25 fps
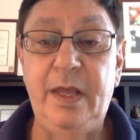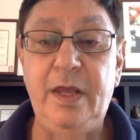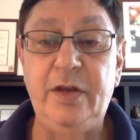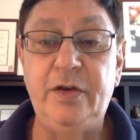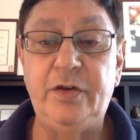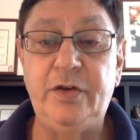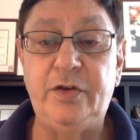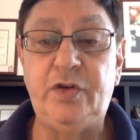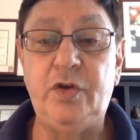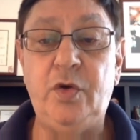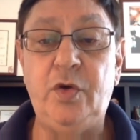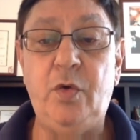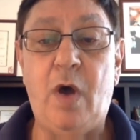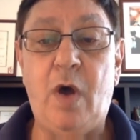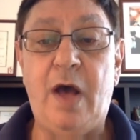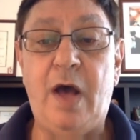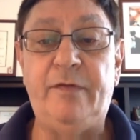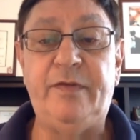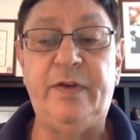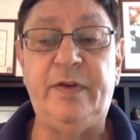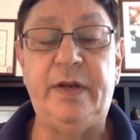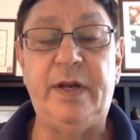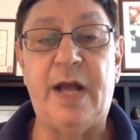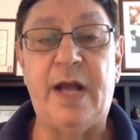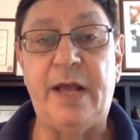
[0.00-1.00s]
Too
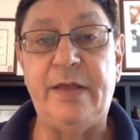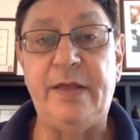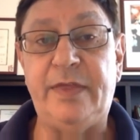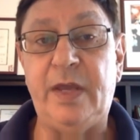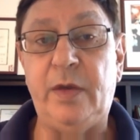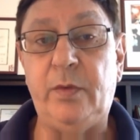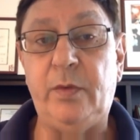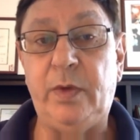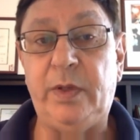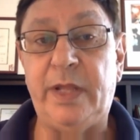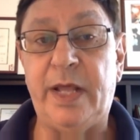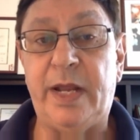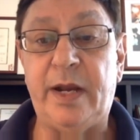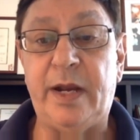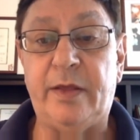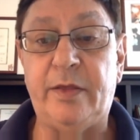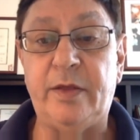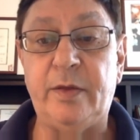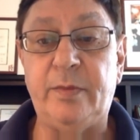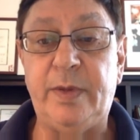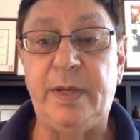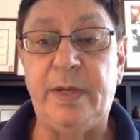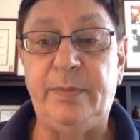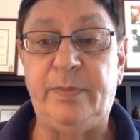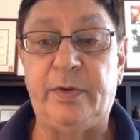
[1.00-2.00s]
often, I think we let other
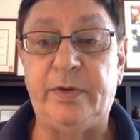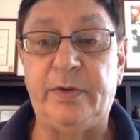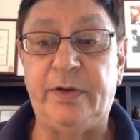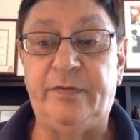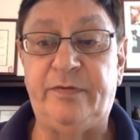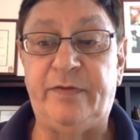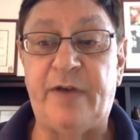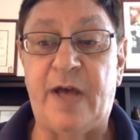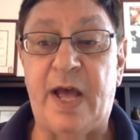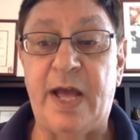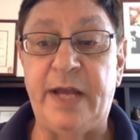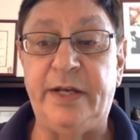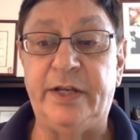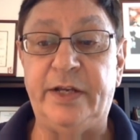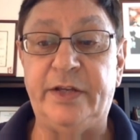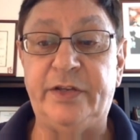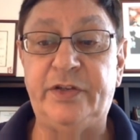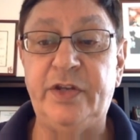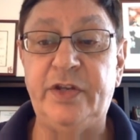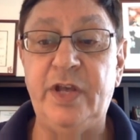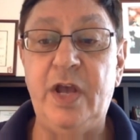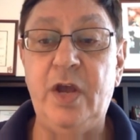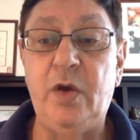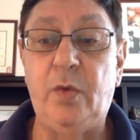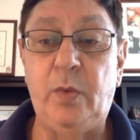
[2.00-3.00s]
people define us.
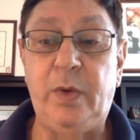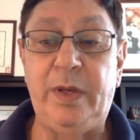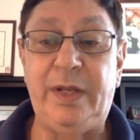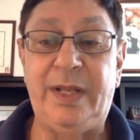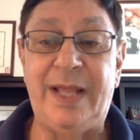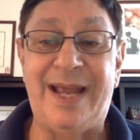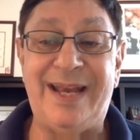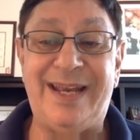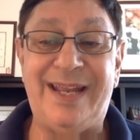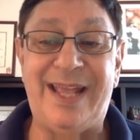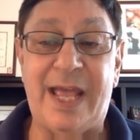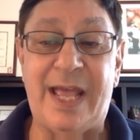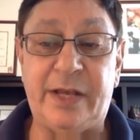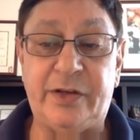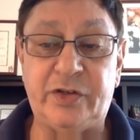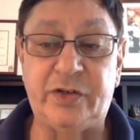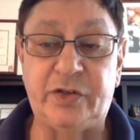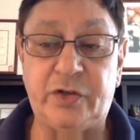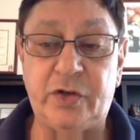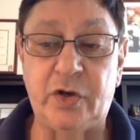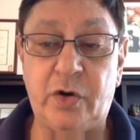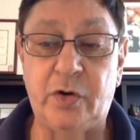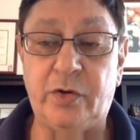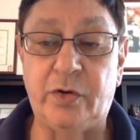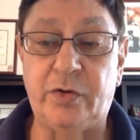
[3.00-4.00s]
We let
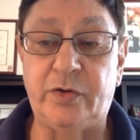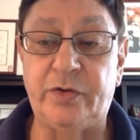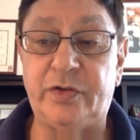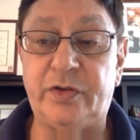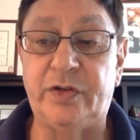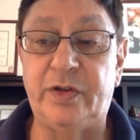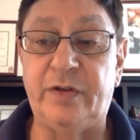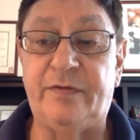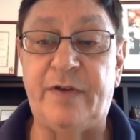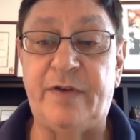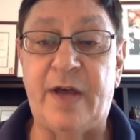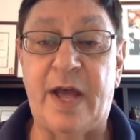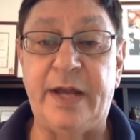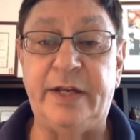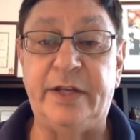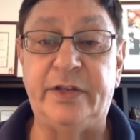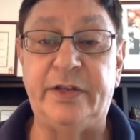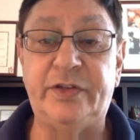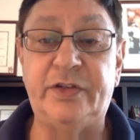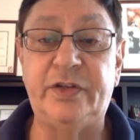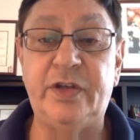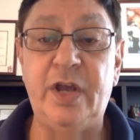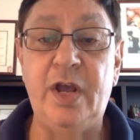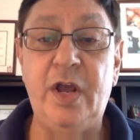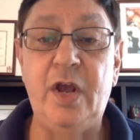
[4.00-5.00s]
externals define us.